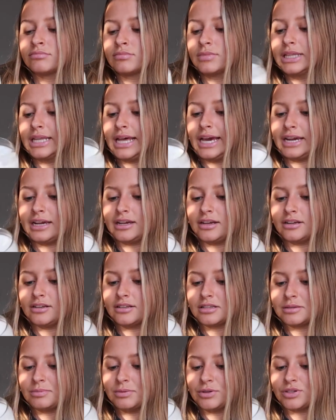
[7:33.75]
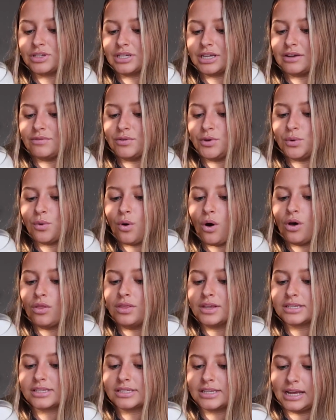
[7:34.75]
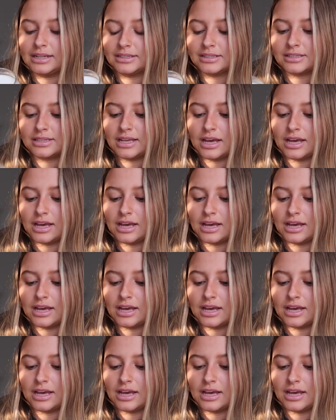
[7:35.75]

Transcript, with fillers: like supposed to give you all the scents